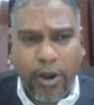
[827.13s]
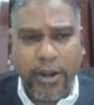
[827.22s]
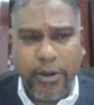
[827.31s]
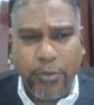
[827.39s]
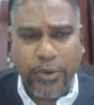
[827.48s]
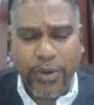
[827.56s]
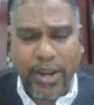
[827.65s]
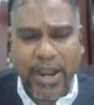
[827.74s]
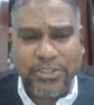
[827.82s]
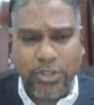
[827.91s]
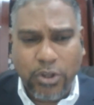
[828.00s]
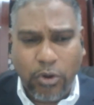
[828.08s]
with
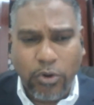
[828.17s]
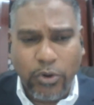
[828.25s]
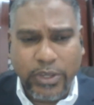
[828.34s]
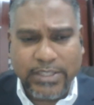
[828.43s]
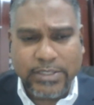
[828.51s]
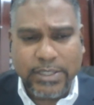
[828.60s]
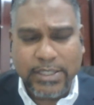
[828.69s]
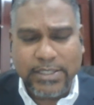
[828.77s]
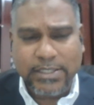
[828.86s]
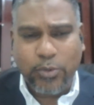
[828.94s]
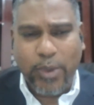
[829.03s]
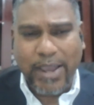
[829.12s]
regards to the outlook,
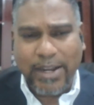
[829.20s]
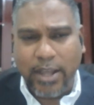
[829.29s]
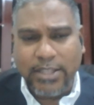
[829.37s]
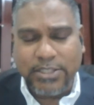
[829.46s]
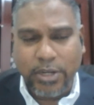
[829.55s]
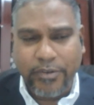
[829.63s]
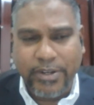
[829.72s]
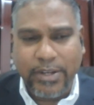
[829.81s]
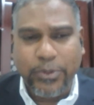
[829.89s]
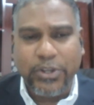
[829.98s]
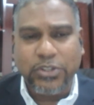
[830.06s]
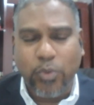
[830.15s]
it's quite conservative.
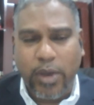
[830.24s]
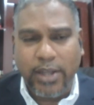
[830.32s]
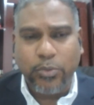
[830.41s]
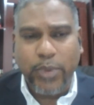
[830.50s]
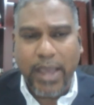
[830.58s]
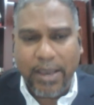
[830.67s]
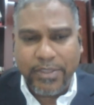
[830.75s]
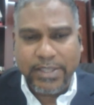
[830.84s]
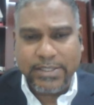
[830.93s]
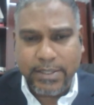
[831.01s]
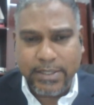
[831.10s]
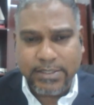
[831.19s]
We have
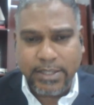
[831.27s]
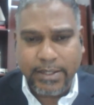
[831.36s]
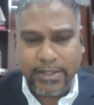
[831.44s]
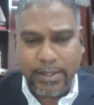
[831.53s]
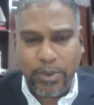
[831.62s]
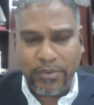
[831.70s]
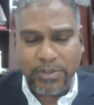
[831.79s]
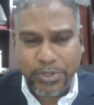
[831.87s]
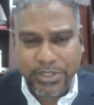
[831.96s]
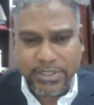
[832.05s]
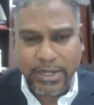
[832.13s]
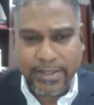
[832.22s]
these things on the table. We have these
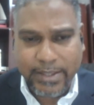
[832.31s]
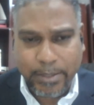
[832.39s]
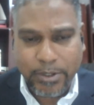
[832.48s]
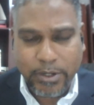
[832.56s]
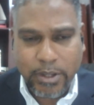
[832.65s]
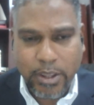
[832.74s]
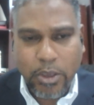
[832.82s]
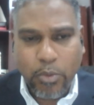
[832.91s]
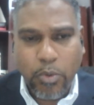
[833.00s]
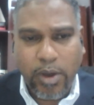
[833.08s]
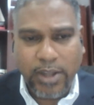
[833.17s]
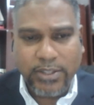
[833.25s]
projects on the table.
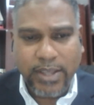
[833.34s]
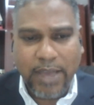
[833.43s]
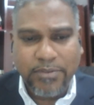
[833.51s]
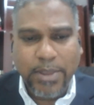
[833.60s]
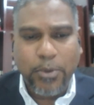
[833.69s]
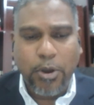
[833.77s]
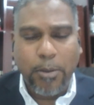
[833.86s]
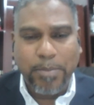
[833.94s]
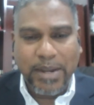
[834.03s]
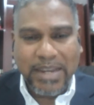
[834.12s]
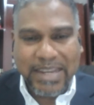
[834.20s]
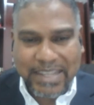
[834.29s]
We want to have them
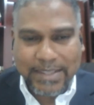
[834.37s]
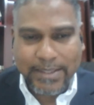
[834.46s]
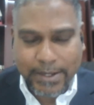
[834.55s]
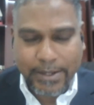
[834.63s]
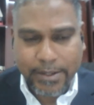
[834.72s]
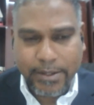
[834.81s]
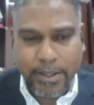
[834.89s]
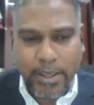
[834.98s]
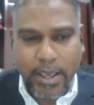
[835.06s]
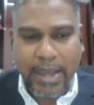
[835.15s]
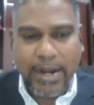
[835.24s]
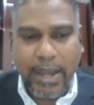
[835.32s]
completed
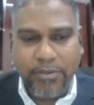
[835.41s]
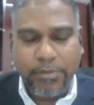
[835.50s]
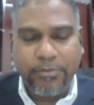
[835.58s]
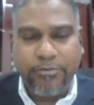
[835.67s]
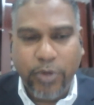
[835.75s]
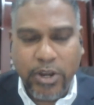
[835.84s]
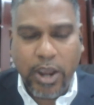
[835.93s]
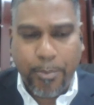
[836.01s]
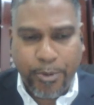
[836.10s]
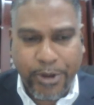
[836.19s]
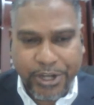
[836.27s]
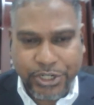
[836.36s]
and have it fully
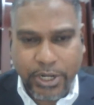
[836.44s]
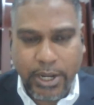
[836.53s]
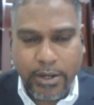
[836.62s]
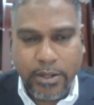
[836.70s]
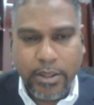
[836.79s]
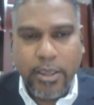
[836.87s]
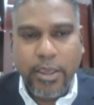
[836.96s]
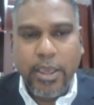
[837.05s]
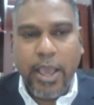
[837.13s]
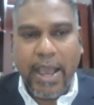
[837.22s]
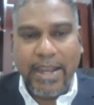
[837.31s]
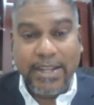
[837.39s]
operational.
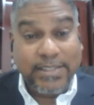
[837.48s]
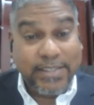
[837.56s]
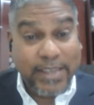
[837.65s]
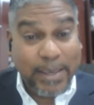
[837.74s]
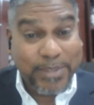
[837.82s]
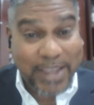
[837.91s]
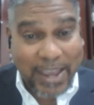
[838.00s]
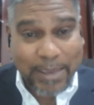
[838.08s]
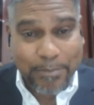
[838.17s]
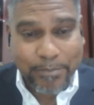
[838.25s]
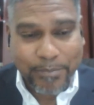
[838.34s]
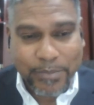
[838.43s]
At the same
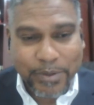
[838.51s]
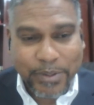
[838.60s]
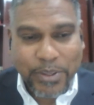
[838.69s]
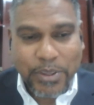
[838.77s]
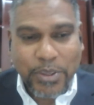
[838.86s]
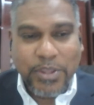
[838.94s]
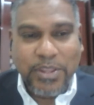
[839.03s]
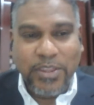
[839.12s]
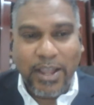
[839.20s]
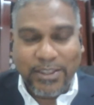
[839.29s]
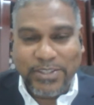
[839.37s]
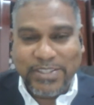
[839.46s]
time,
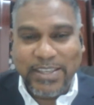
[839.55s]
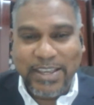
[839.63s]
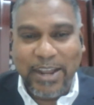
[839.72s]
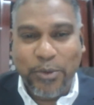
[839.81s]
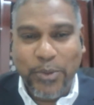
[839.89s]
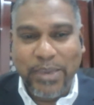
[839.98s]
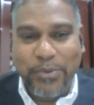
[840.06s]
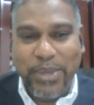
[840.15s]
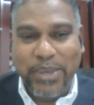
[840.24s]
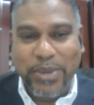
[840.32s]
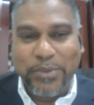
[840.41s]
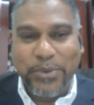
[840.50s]
not to say that
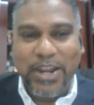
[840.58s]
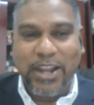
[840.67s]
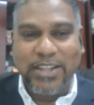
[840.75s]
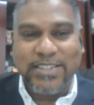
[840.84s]
we're not